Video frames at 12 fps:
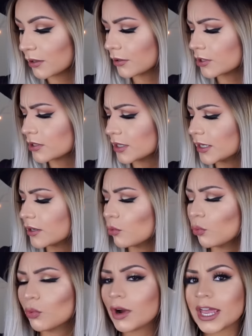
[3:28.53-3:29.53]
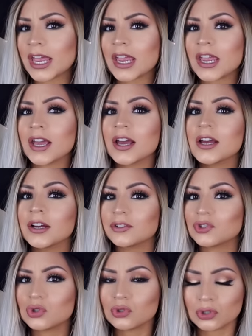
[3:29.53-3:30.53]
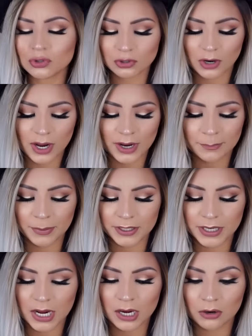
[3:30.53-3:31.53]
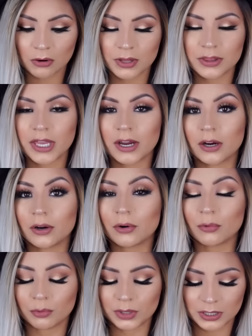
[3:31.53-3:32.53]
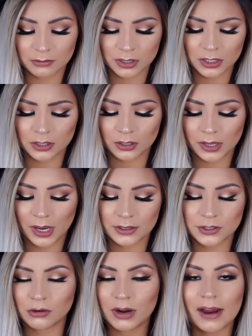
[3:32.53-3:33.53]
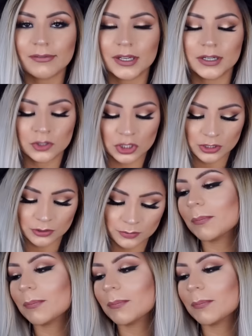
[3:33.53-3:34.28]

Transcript: They were just like way too, too dry, but now they are really, really good and I don't have that issue.